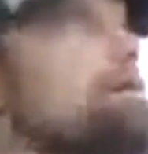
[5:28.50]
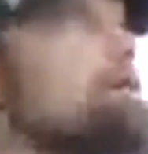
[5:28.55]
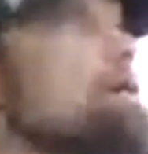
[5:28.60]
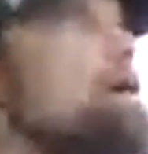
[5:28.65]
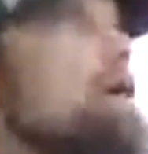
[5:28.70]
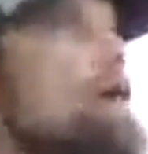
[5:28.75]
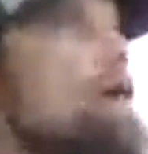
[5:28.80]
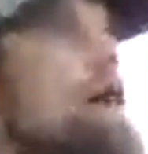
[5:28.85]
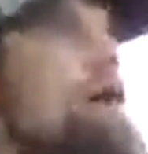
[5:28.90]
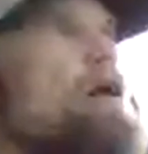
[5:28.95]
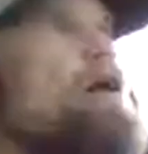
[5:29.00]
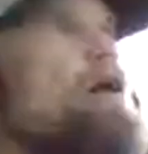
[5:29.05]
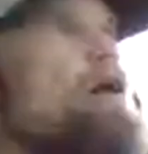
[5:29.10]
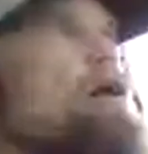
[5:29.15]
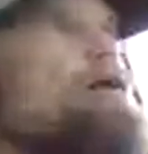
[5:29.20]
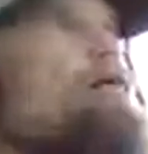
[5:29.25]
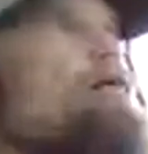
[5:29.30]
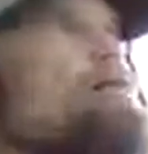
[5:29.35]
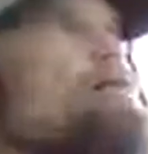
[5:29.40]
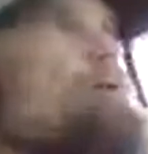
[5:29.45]

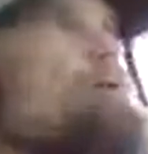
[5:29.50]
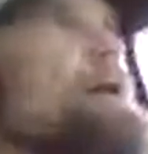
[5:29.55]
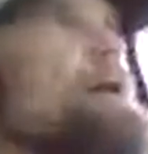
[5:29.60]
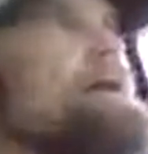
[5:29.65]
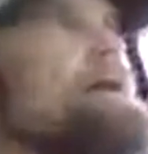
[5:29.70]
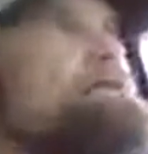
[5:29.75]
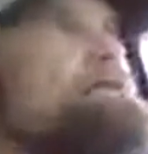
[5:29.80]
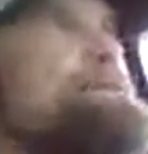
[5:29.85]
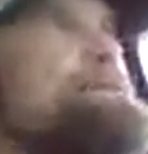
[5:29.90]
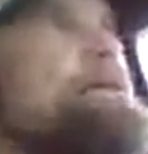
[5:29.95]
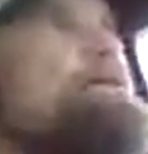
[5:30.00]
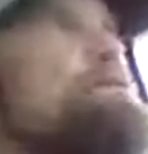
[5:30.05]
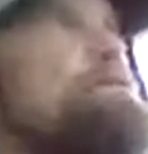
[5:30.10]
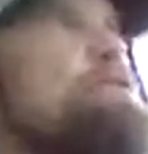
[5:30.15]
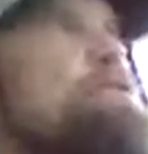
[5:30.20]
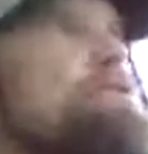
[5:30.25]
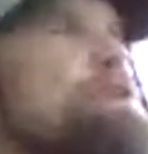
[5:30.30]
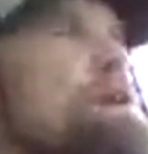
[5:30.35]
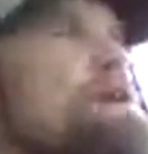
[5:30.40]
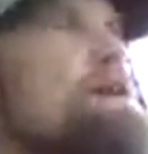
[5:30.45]
All the planets,
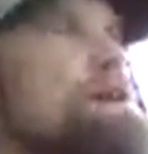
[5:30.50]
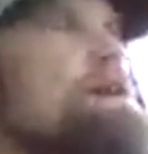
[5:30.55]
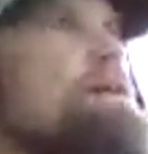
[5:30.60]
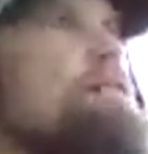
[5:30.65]
everything